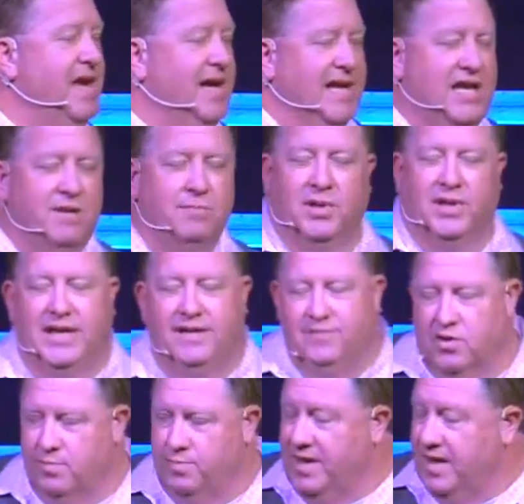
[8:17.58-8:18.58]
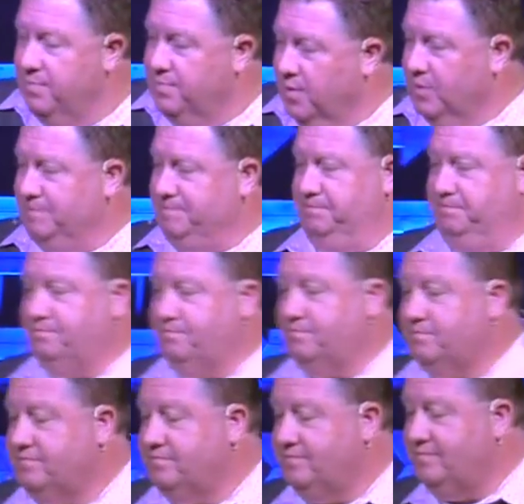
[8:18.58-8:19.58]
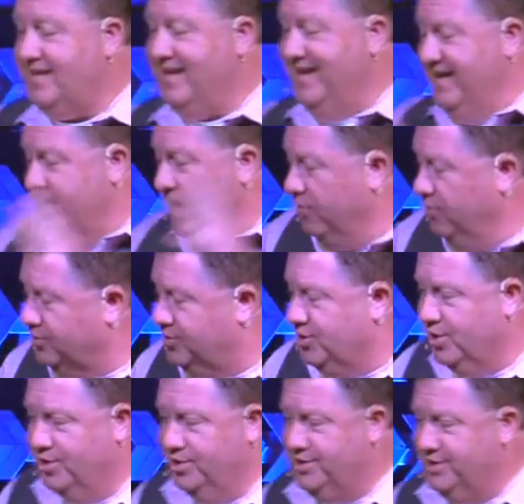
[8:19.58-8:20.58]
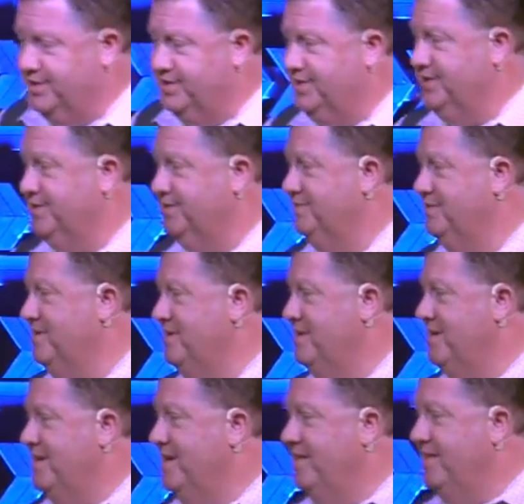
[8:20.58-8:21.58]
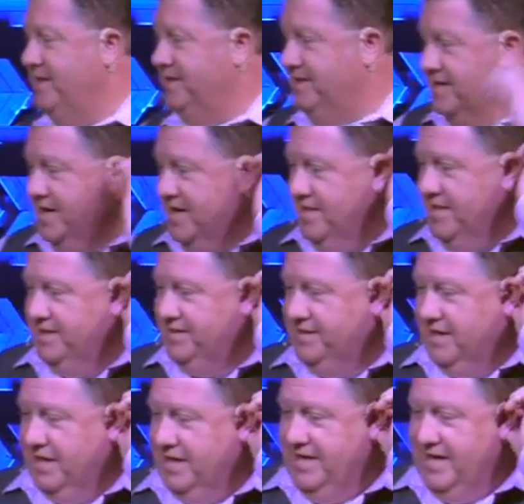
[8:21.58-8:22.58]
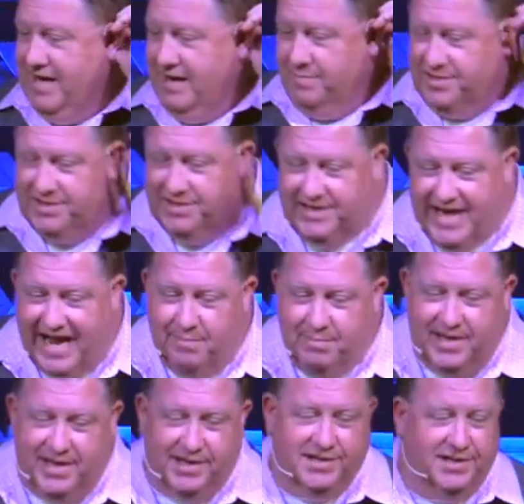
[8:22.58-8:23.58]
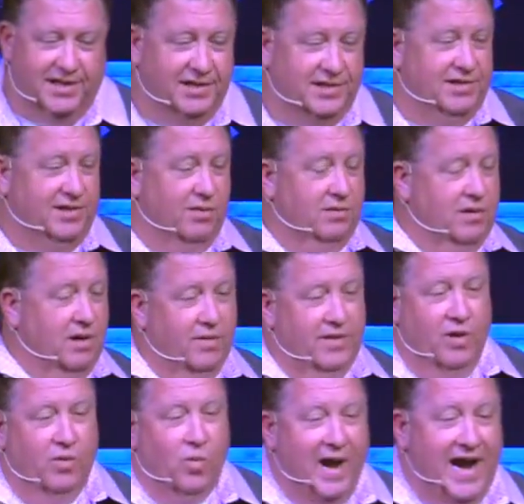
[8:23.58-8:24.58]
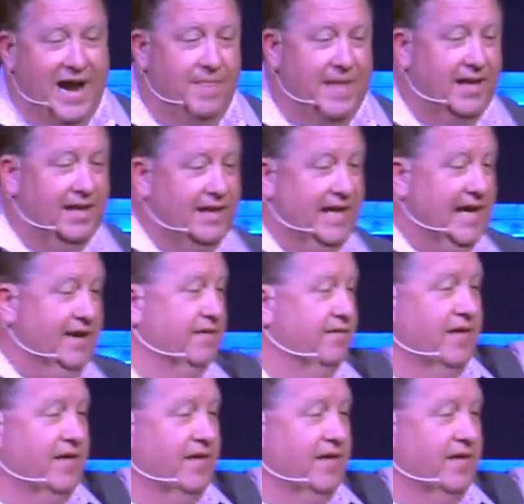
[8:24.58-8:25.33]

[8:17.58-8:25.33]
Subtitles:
Can you believe there are people in other churches that get upset because things don't go their way and they leave to